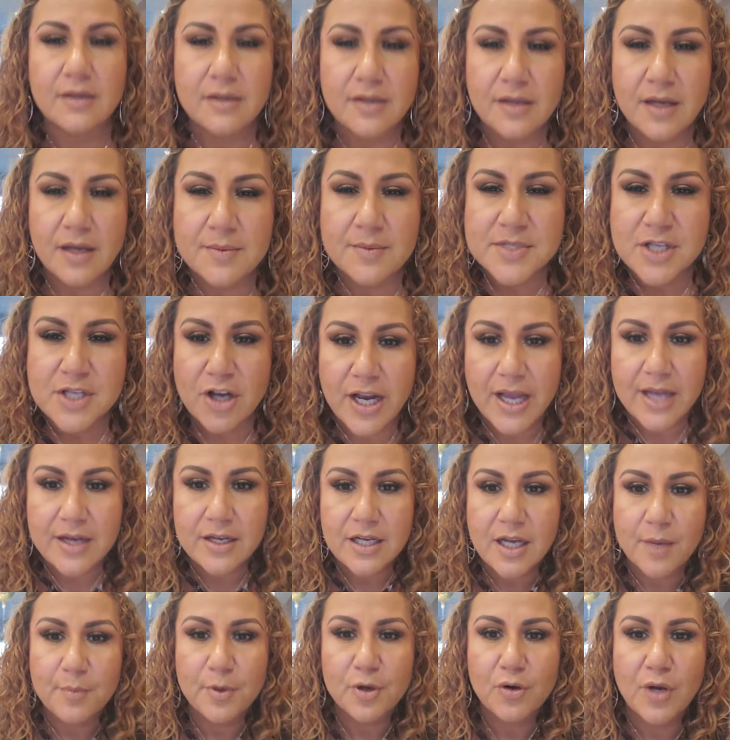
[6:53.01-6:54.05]
I'm sorry, I had a
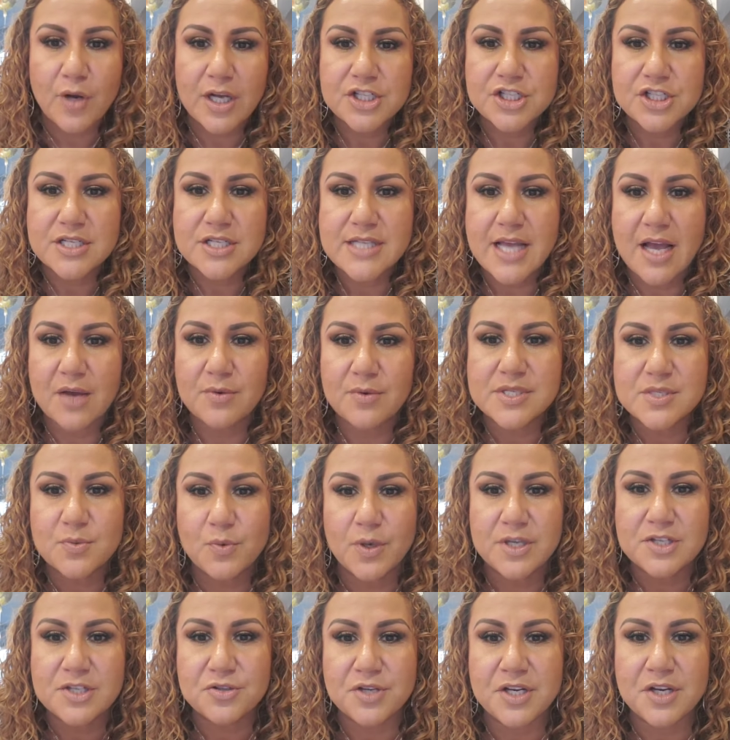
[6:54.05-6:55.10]
couple questions. I was
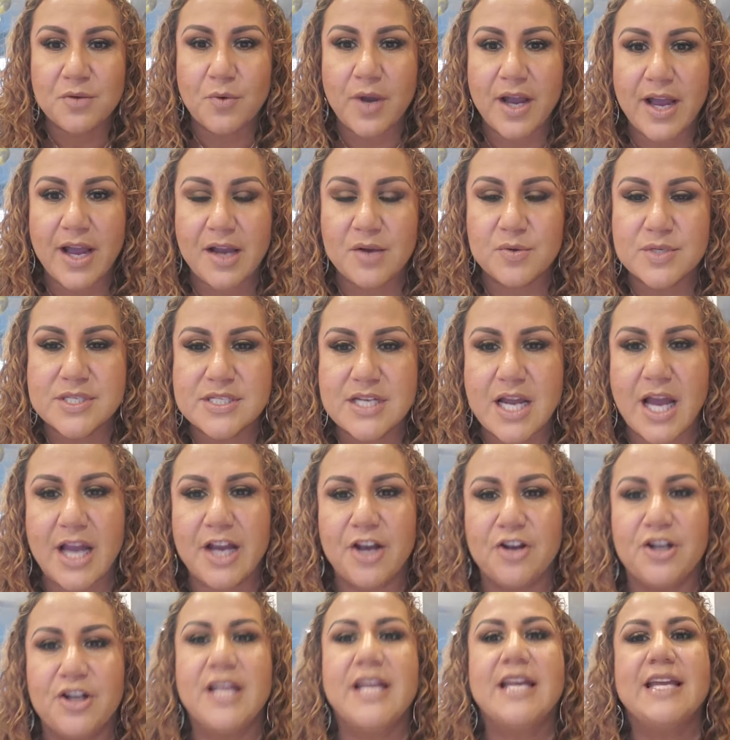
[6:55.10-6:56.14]
wondering why I was
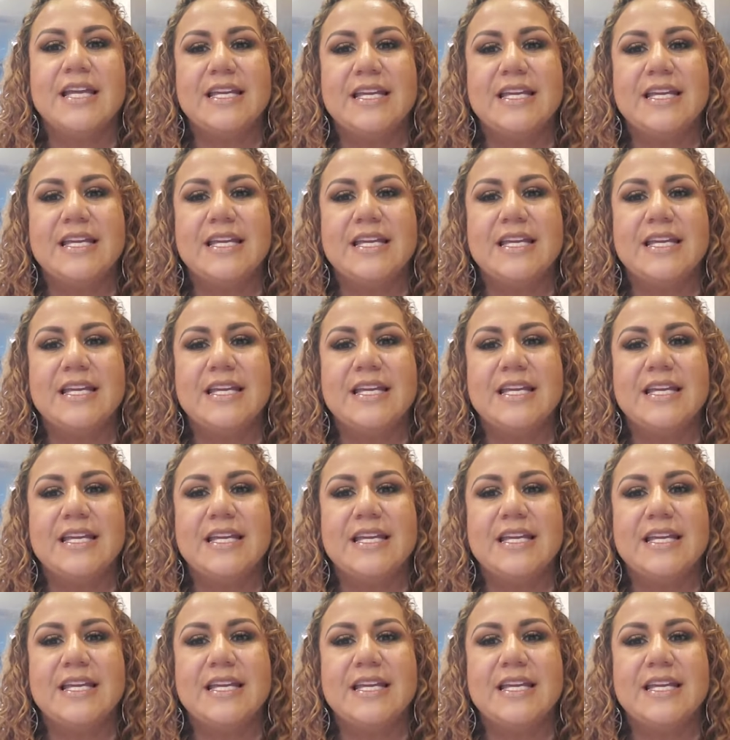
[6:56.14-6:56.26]
tired.